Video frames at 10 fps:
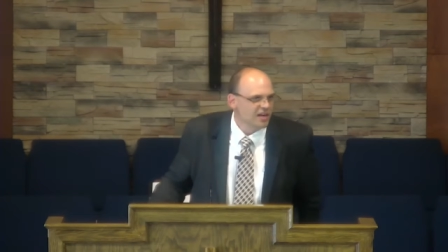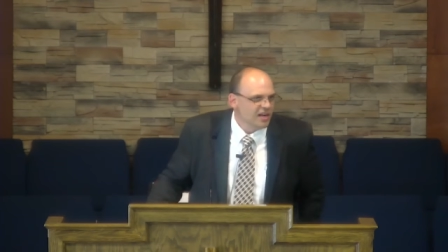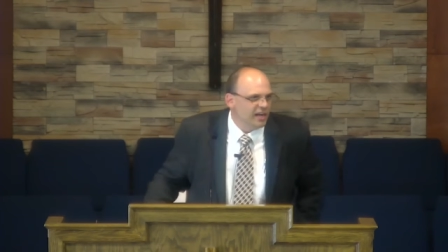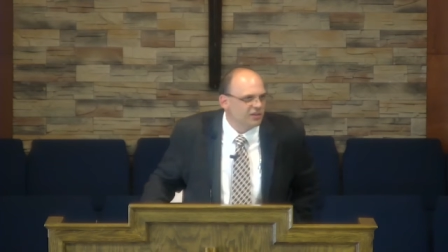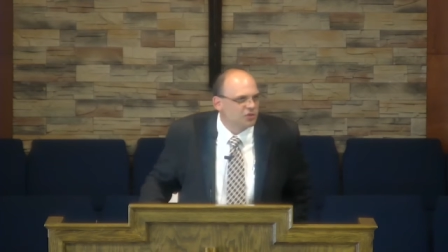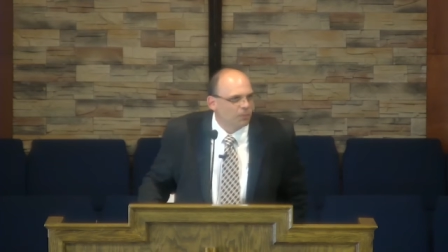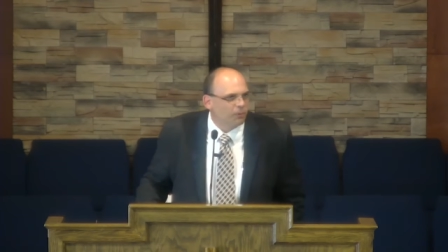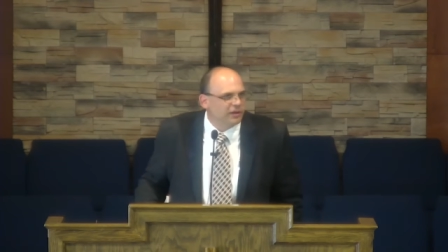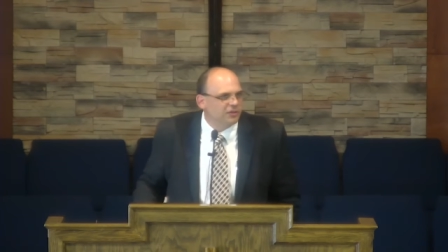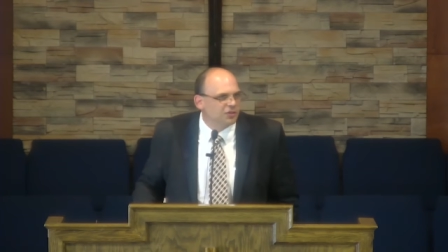And so
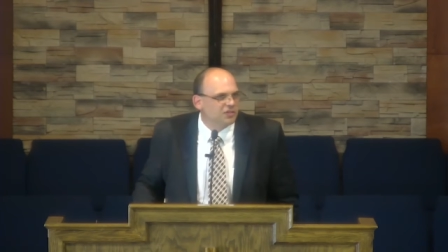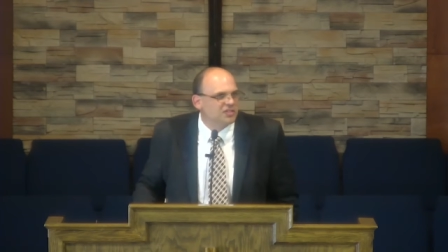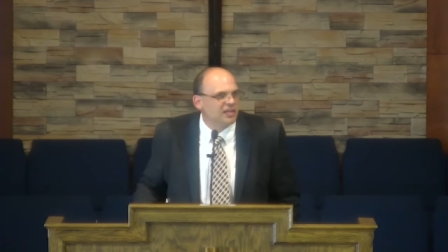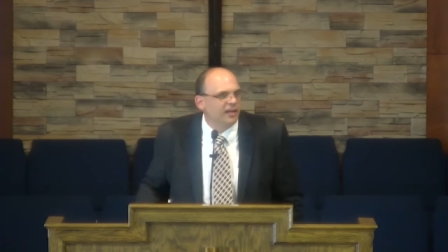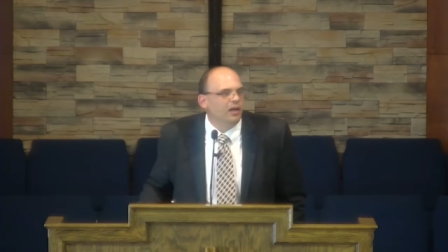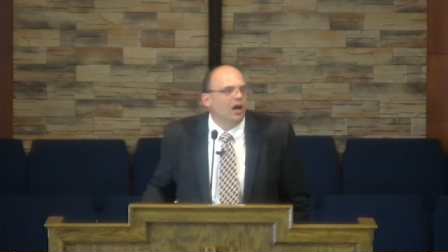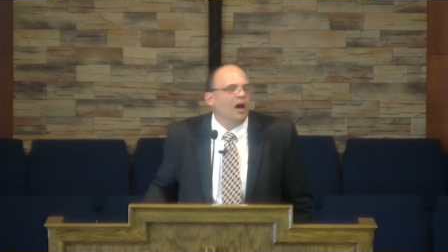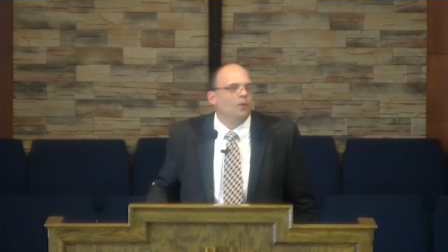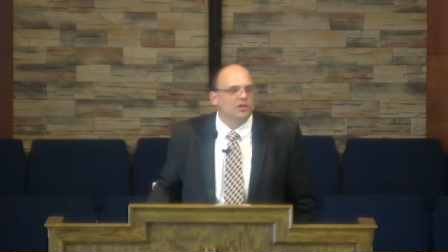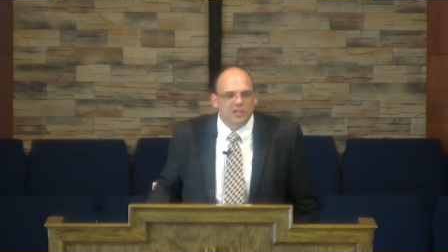preacher said, I
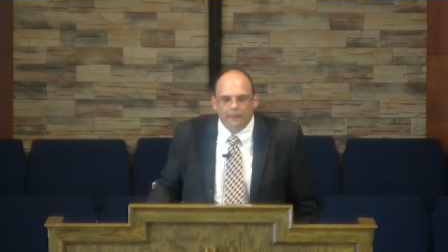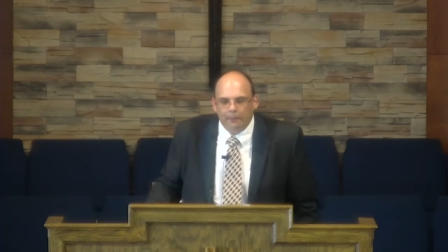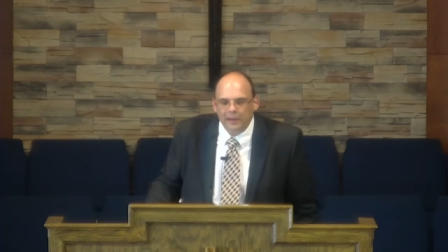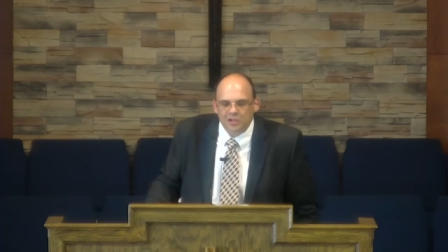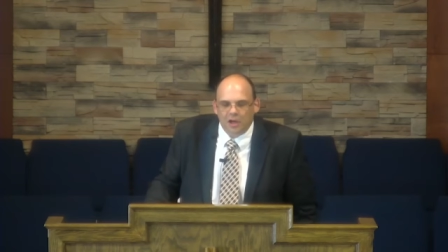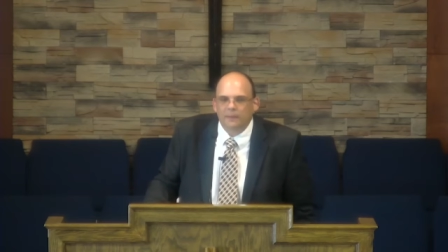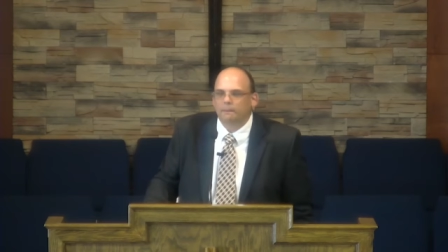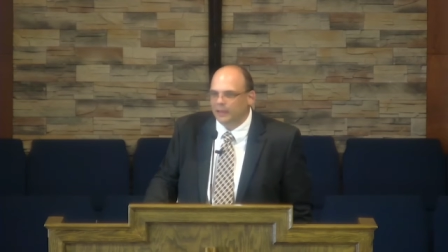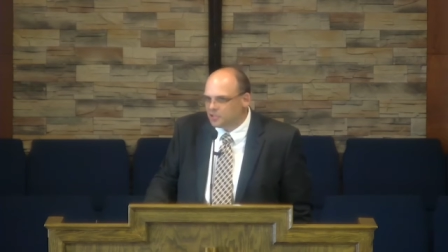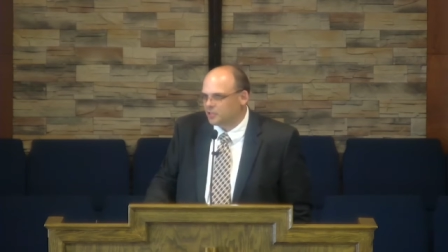want you to preach on
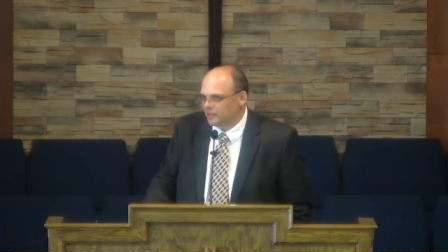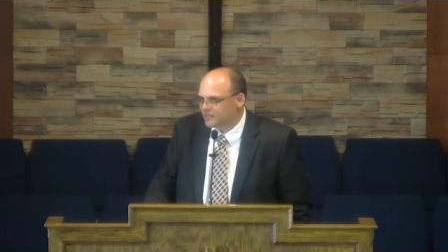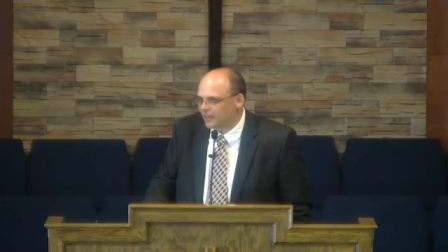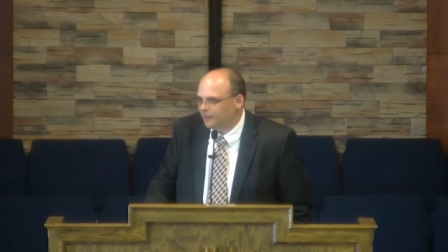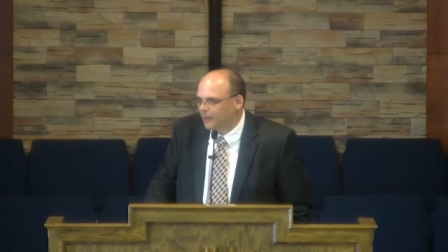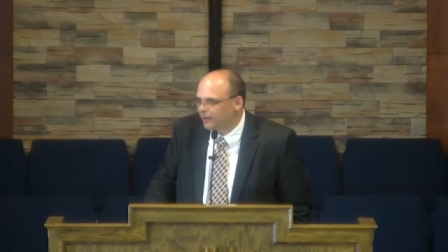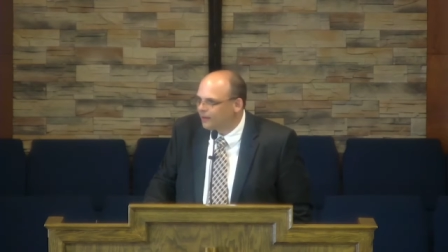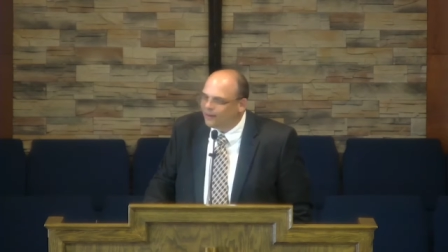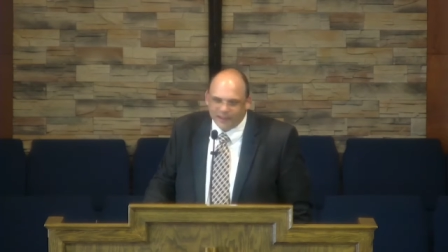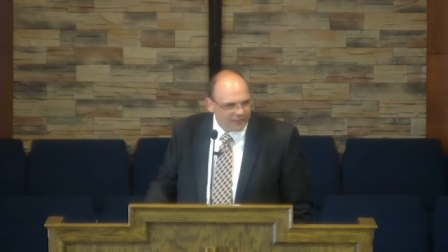missions. Amen.
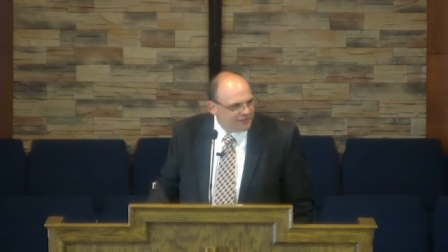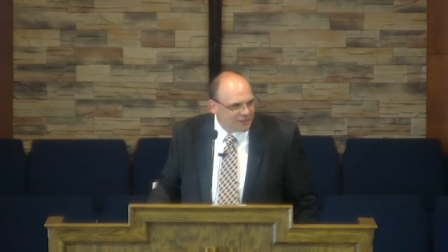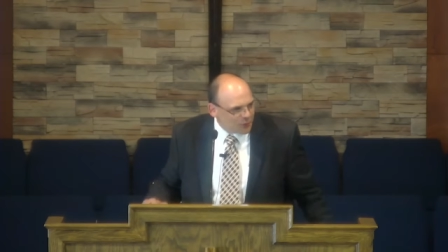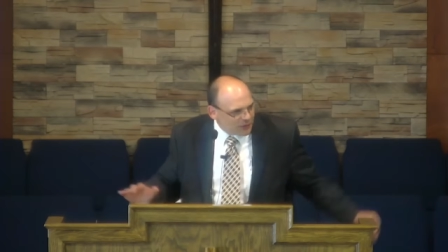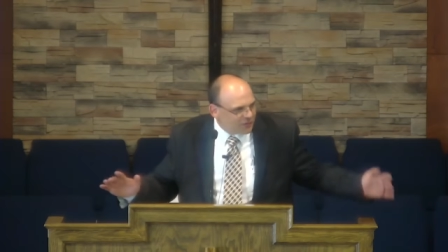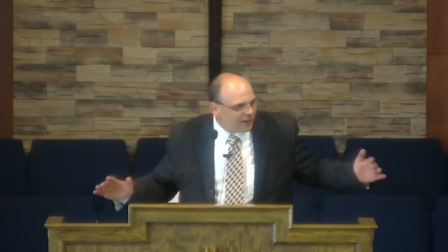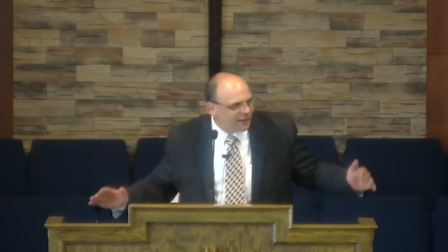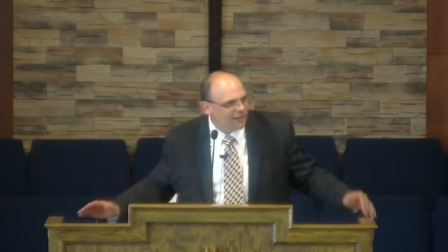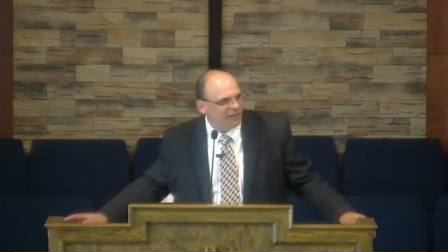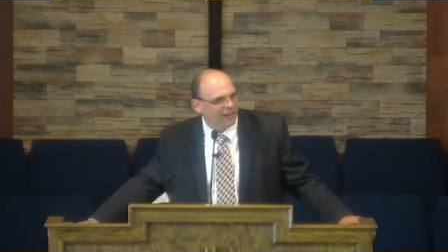And so it's very
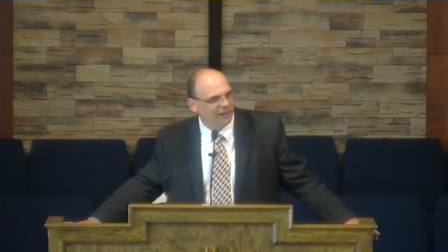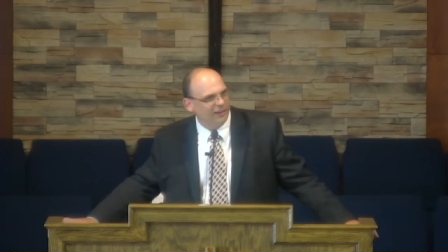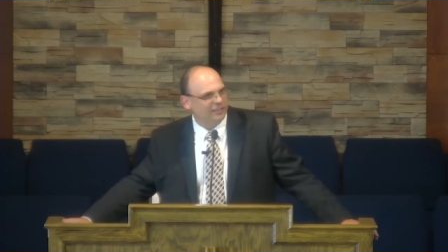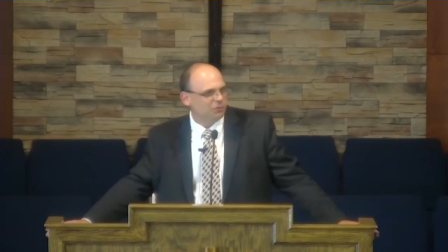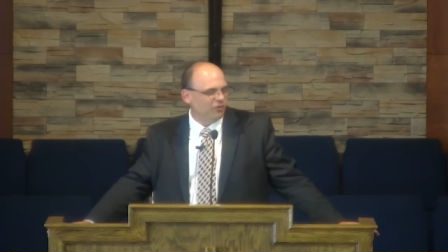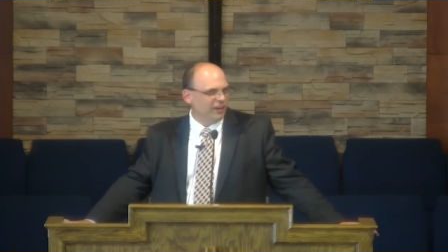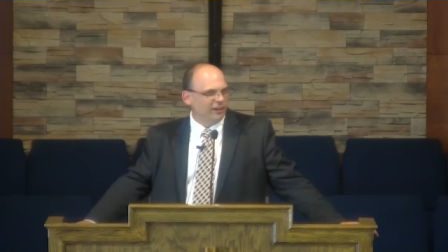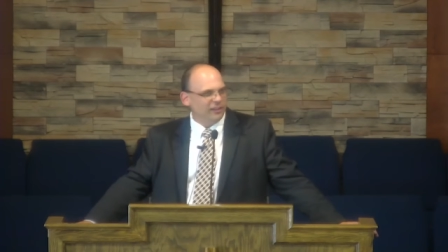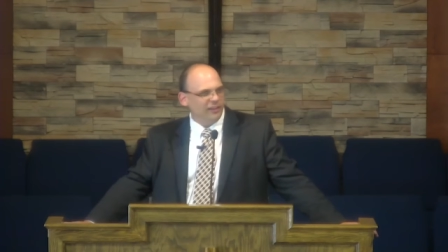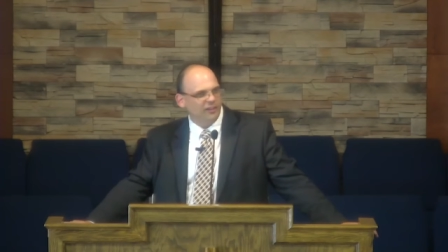clear. It's very
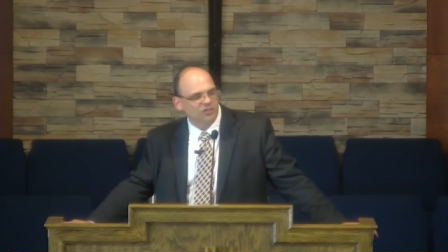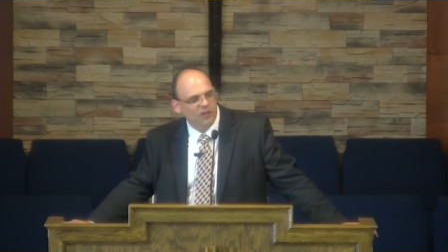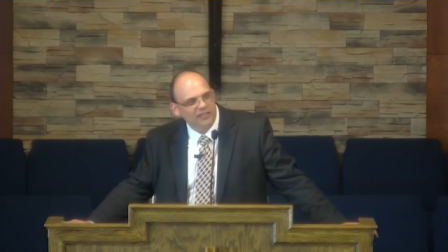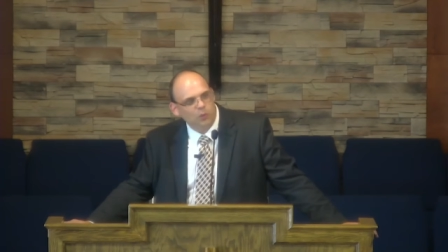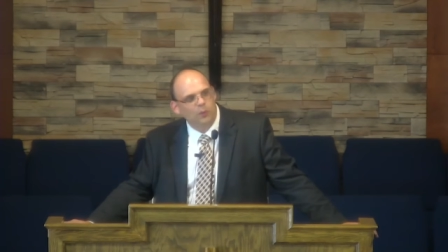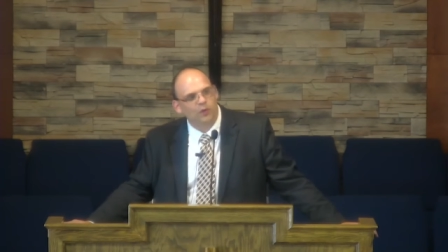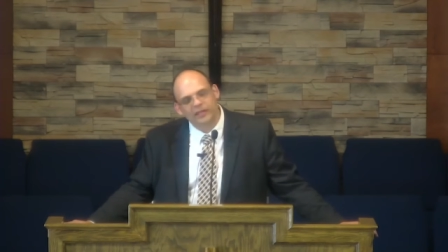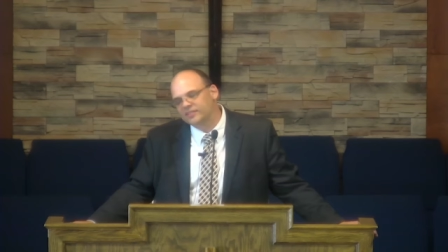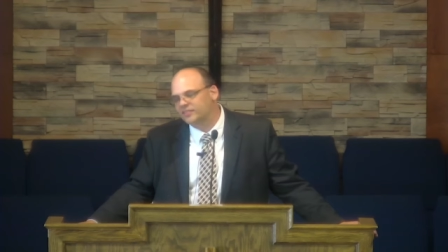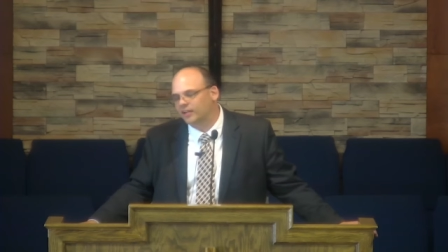clear. So that's what we're going to
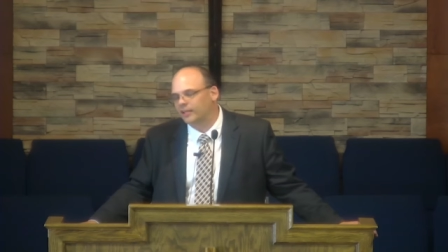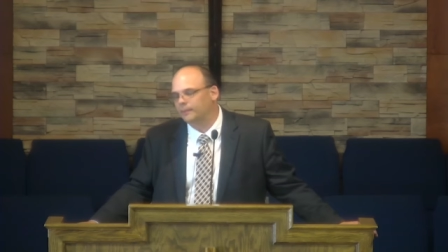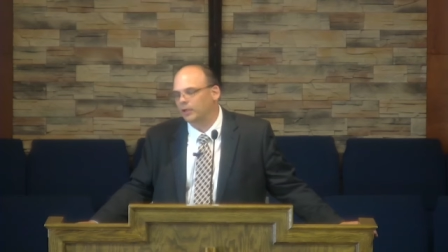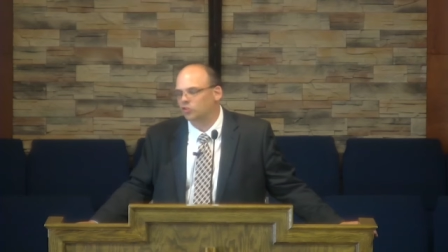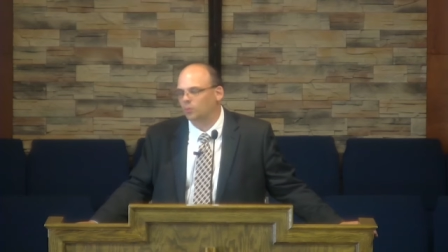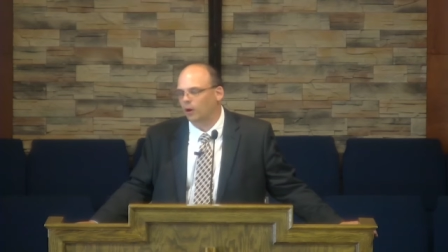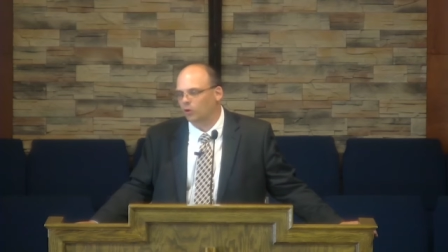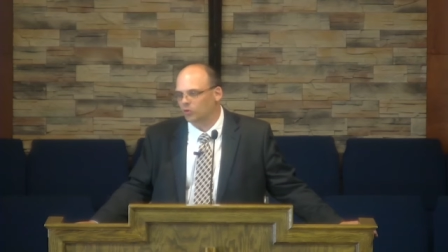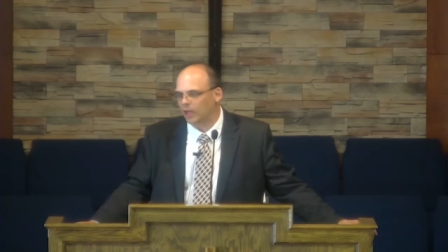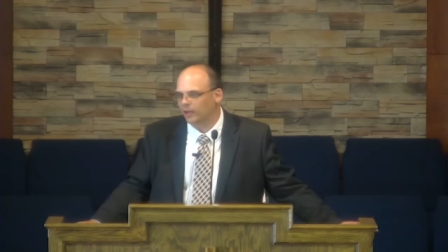study about tomorrow
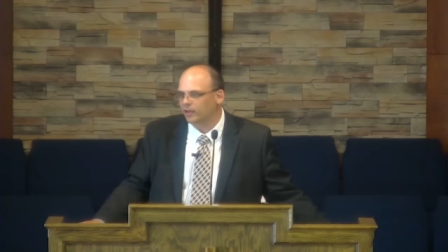night